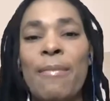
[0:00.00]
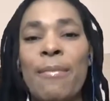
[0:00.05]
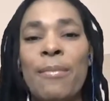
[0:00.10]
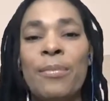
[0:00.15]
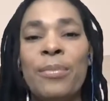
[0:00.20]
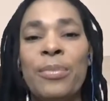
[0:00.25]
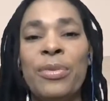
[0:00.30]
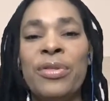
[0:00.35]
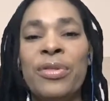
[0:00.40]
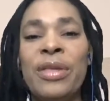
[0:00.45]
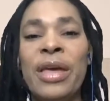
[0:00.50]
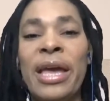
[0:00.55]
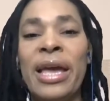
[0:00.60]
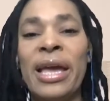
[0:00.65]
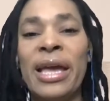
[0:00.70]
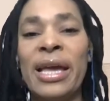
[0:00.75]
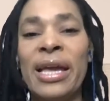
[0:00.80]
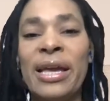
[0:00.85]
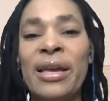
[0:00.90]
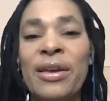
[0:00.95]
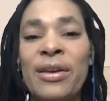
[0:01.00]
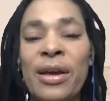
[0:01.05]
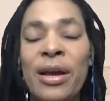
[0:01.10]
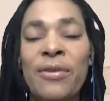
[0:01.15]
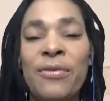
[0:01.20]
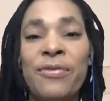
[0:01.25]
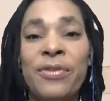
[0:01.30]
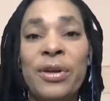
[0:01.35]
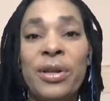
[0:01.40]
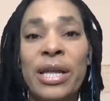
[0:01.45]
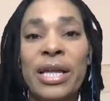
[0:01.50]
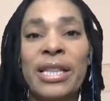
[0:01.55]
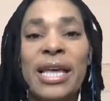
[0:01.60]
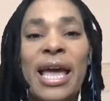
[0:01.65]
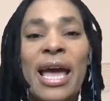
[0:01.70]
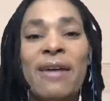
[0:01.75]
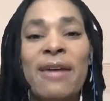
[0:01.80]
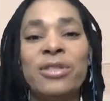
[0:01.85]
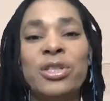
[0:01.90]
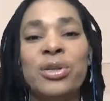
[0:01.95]
they feel like they
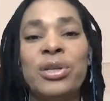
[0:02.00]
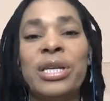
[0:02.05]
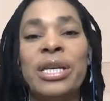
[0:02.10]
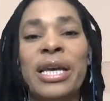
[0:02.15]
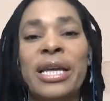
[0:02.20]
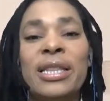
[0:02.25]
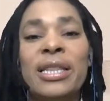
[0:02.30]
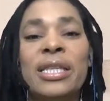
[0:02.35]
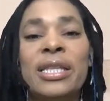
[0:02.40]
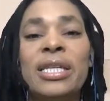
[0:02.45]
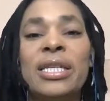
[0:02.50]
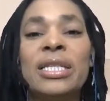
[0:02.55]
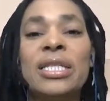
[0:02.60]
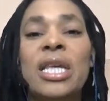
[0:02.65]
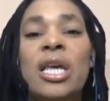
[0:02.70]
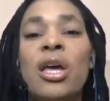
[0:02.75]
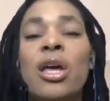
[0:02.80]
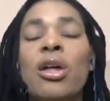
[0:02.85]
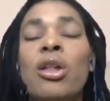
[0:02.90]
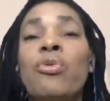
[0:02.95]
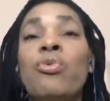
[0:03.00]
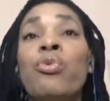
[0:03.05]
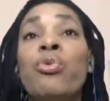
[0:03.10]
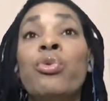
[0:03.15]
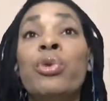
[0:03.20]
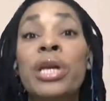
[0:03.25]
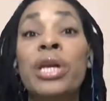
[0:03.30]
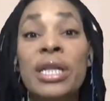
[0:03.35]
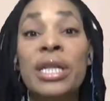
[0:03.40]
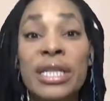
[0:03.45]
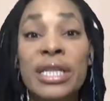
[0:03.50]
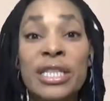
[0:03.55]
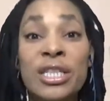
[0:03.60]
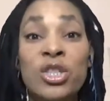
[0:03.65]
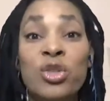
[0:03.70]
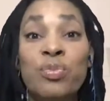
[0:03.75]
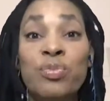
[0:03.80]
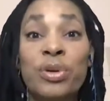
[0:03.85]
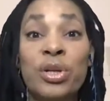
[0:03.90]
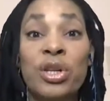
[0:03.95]
have to get these really
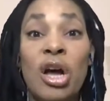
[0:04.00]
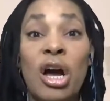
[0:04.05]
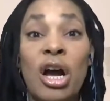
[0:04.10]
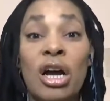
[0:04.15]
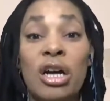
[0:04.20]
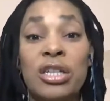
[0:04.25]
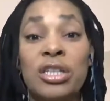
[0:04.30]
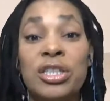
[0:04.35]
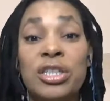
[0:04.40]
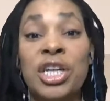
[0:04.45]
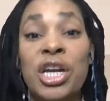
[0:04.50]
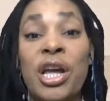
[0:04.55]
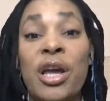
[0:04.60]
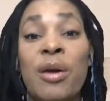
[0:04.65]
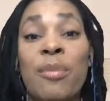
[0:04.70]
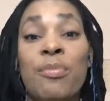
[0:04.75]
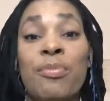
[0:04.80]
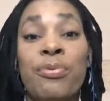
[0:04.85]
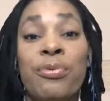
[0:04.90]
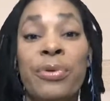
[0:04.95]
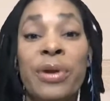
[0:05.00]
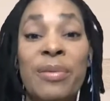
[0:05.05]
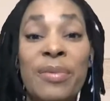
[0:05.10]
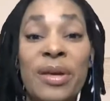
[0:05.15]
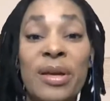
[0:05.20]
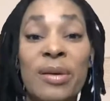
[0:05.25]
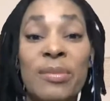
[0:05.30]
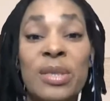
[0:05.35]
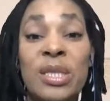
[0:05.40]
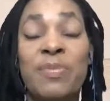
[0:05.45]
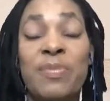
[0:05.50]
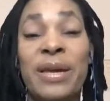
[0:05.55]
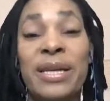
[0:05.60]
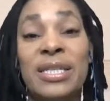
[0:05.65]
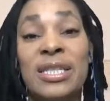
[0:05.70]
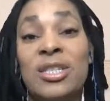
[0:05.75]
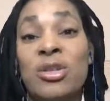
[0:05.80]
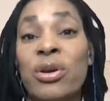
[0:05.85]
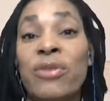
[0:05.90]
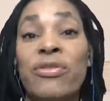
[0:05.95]
super large premium
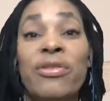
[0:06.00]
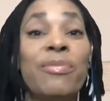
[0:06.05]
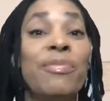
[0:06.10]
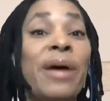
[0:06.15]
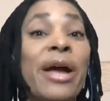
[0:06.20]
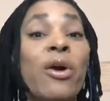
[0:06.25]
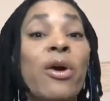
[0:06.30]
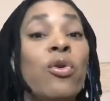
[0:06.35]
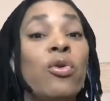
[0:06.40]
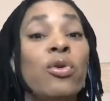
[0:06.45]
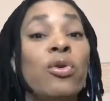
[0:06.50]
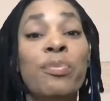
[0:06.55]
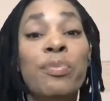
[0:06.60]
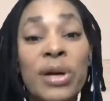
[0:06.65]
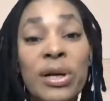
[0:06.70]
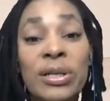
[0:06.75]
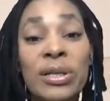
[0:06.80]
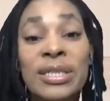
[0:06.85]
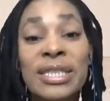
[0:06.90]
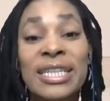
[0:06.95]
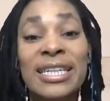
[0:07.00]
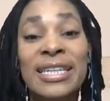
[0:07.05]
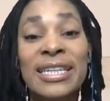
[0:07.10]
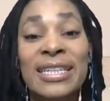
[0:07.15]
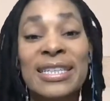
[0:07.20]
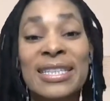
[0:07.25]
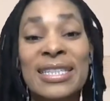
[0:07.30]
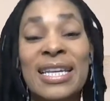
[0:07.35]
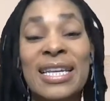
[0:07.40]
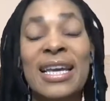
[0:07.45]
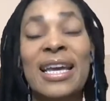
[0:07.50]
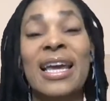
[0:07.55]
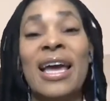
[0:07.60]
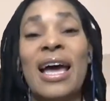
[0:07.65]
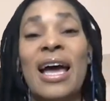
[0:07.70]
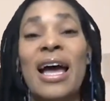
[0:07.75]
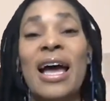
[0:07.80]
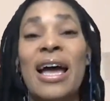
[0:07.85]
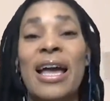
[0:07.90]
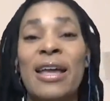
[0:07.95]
spaces or even buy whole buildings
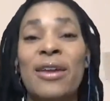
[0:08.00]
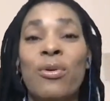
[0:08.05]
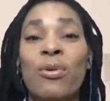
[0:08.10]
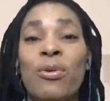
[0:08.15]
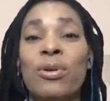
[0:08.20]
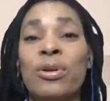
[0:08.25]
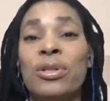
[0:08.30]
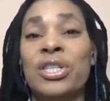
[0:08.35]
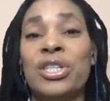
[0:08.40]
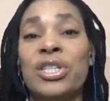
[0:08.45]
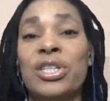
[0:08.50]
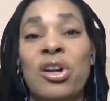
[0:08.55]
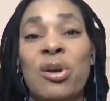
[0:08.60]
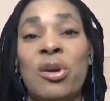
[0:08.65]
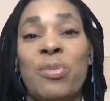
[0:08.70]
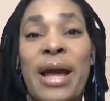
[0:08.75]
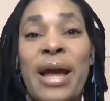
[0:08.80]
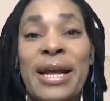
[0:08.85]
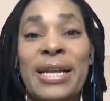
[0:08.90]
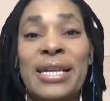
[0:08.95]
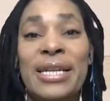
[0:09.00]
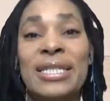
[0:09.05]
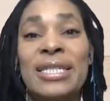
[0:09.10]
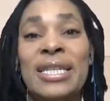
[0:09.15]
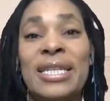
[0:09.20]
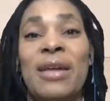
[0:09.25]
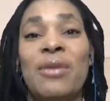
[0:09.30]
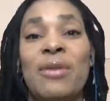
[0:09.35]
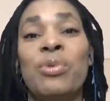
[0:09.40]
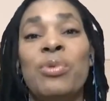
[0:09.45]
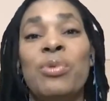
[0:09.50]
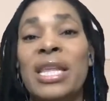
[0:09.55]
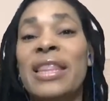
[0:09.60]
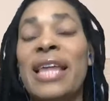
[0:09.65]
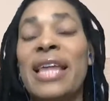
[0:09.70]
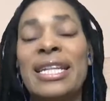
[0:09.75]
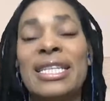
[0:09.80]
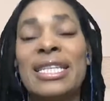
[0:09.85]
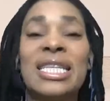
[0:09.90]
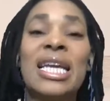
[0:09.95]
in order to start a practice. And really,
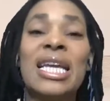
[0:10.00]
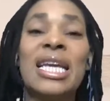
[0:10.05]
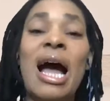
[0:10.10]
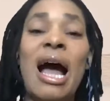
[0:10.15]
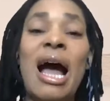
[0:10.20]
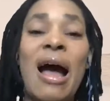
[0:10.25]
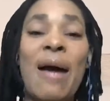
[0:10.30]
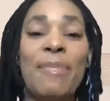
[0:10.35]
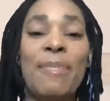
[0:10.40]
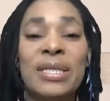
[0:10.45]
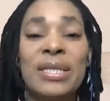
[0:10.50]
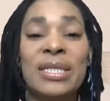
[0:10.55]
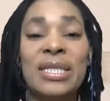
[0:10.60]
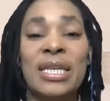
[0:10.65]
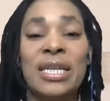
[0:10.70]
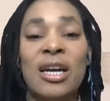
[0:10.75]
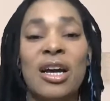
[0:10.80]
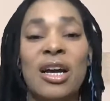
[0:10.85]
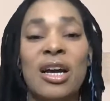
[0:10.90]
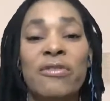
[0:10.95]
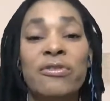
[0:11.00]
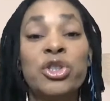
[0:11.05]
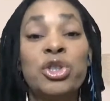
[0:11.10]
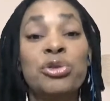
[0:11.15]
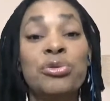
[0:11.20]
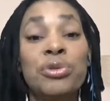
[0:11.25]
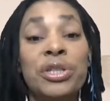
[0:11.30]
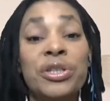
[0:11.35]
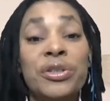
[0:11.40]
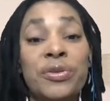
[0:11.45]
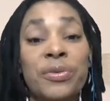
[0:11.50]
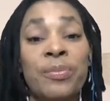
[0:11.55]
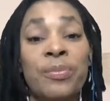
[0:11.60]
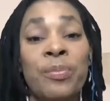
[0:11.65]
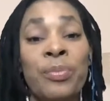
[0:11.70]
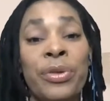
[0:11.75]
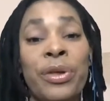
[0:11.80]
that's the opposite of true.